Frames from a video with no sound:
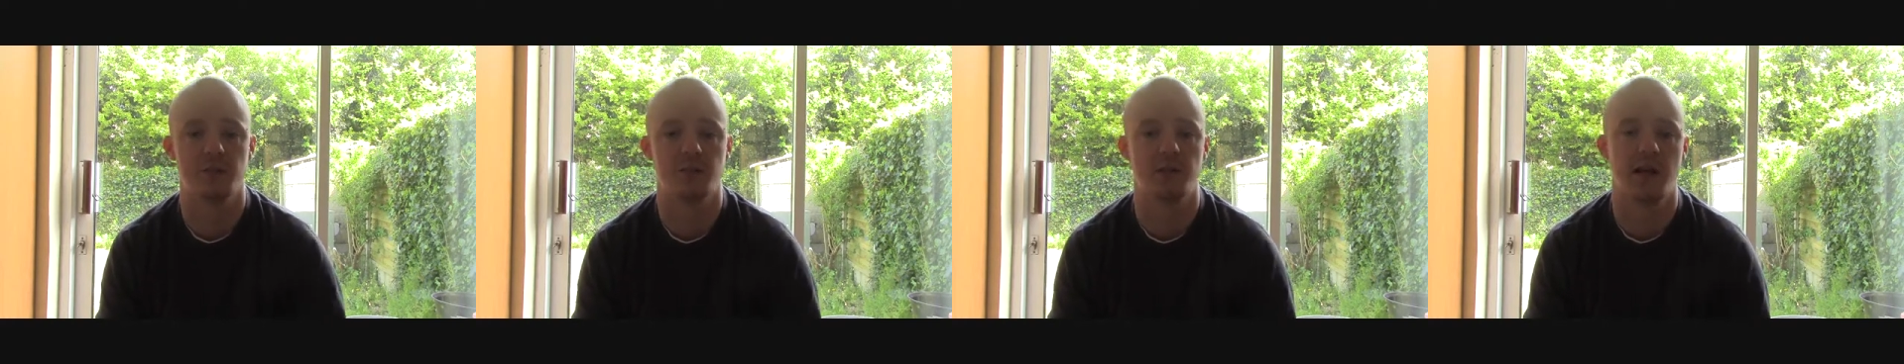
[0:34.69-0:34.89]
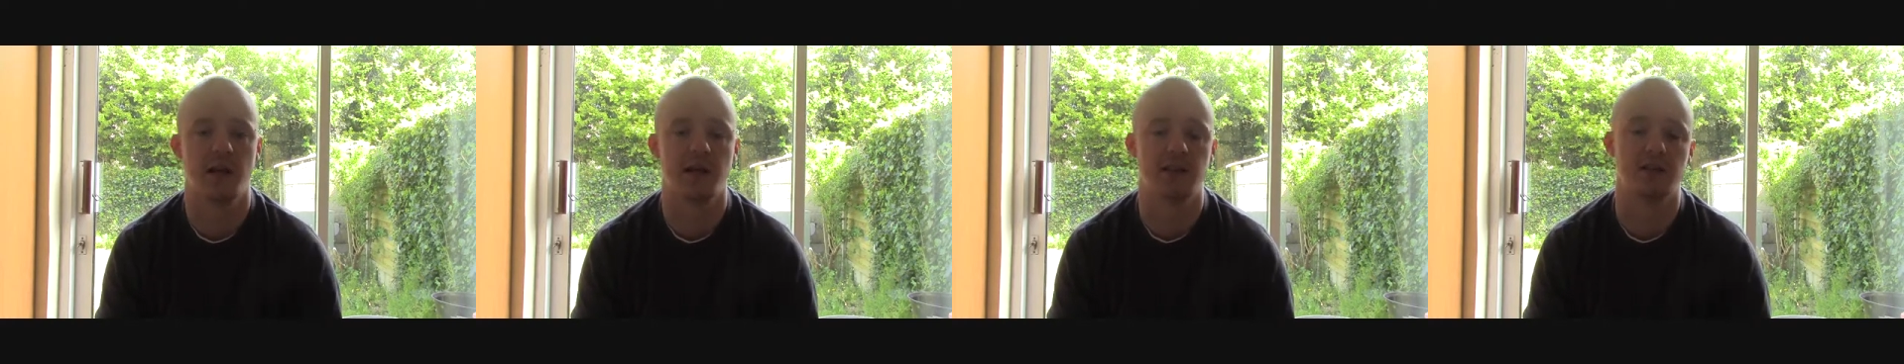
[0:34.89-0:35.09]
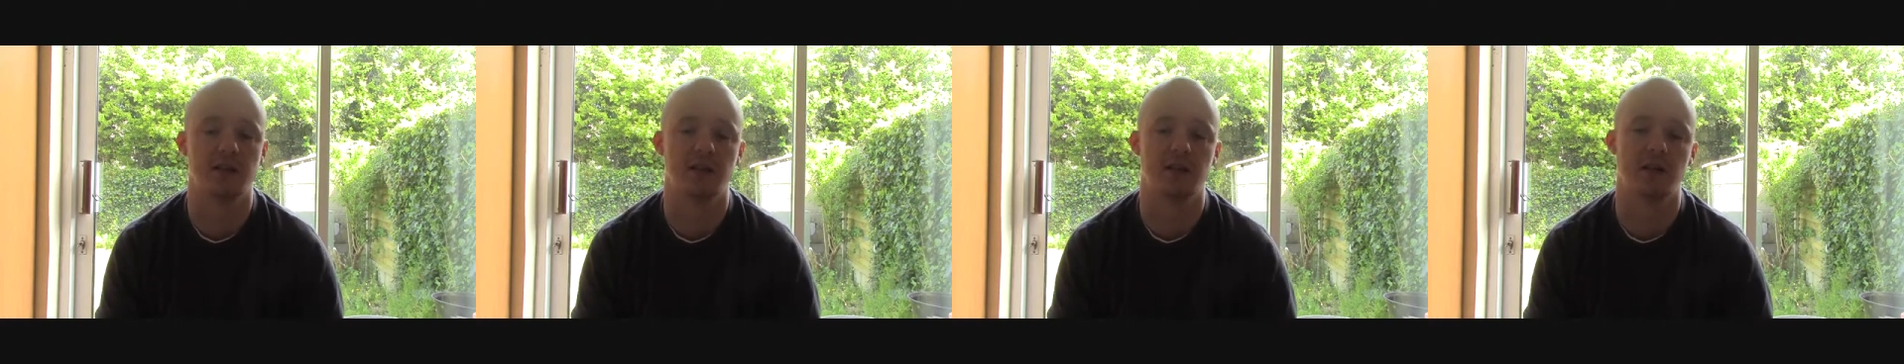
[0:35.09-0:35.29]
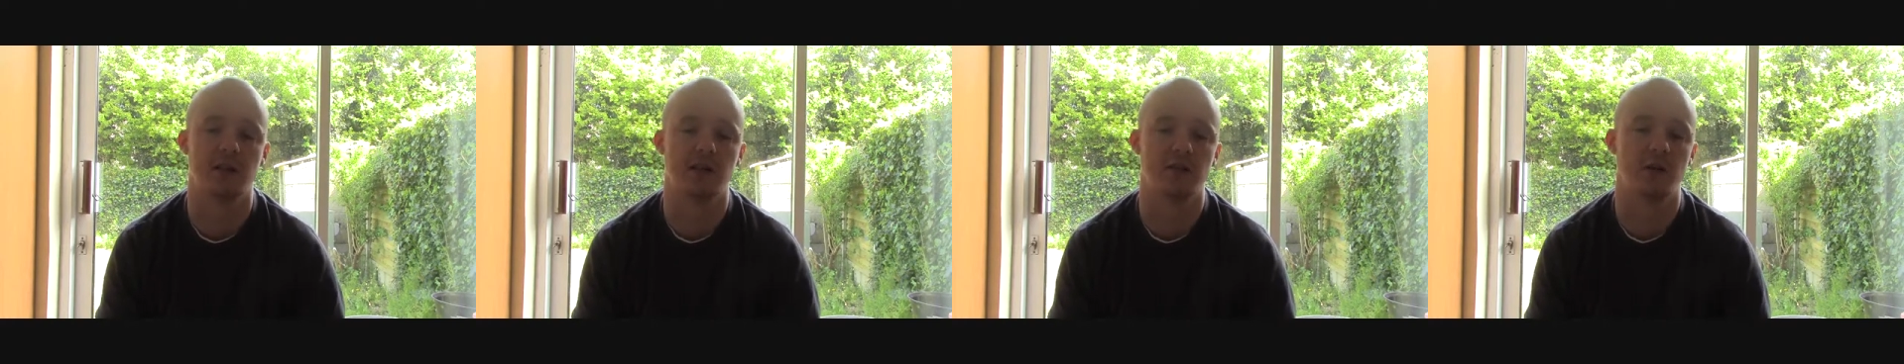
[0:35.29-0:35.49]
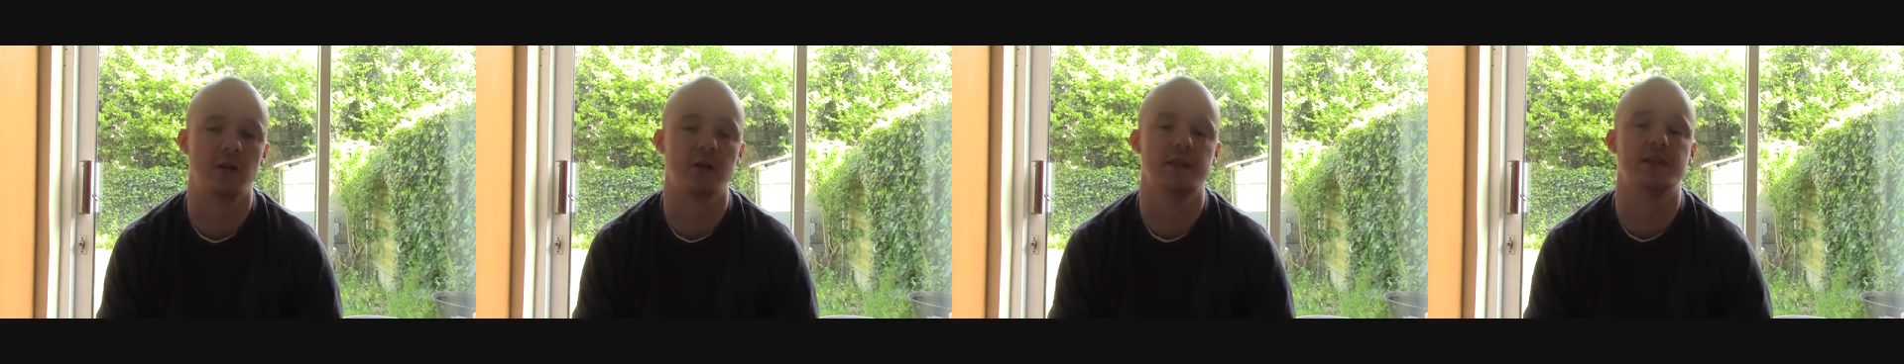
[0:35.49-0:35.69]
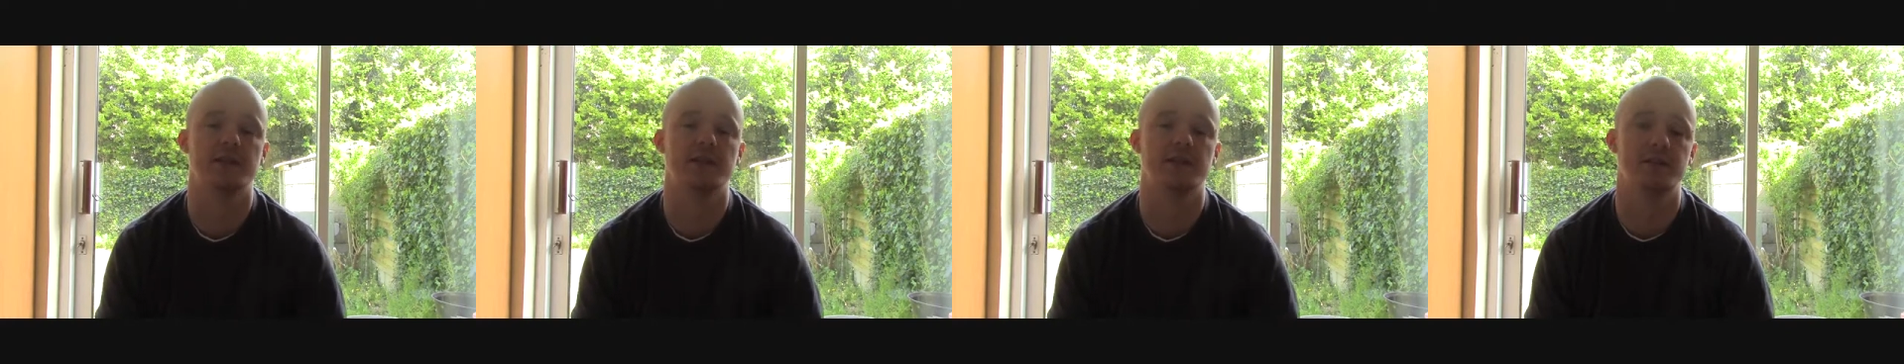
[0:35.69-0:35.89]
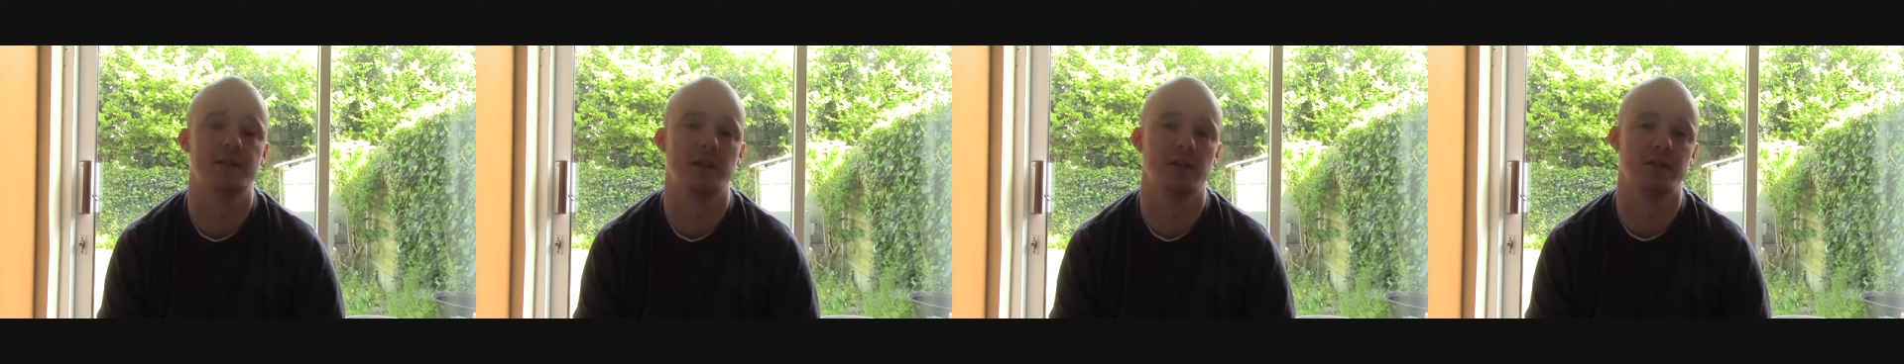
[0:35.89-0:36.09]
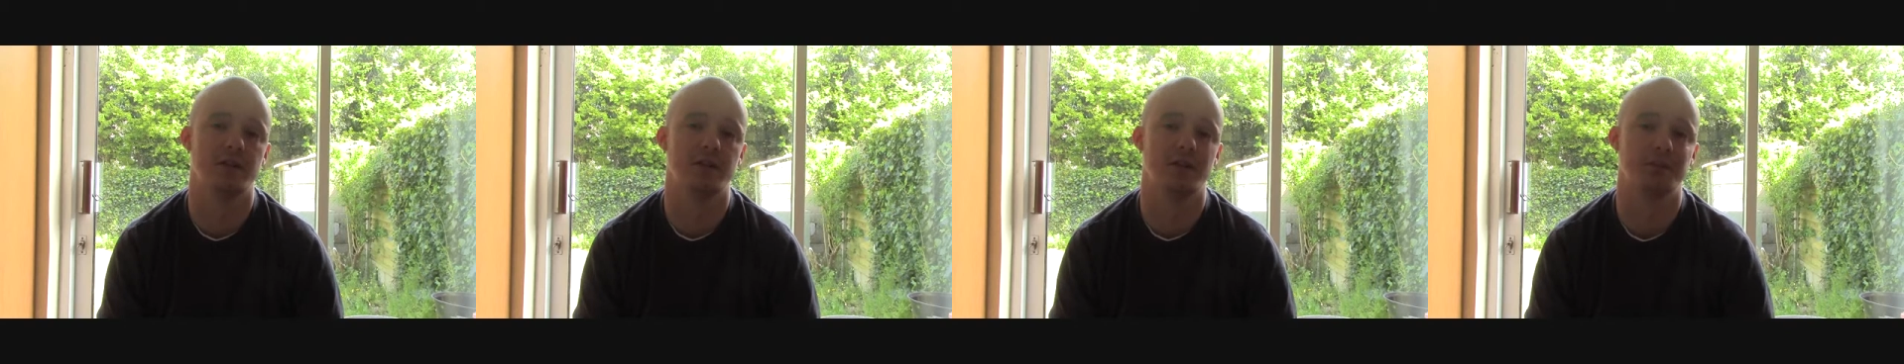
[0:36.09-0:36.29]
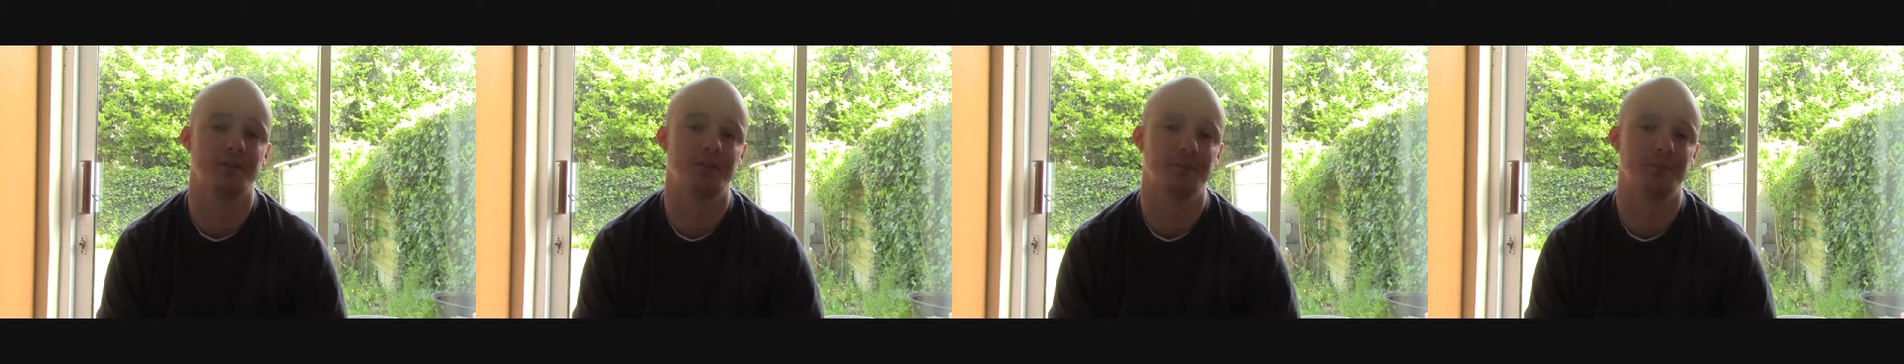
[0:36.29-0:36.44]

protection and rights of children.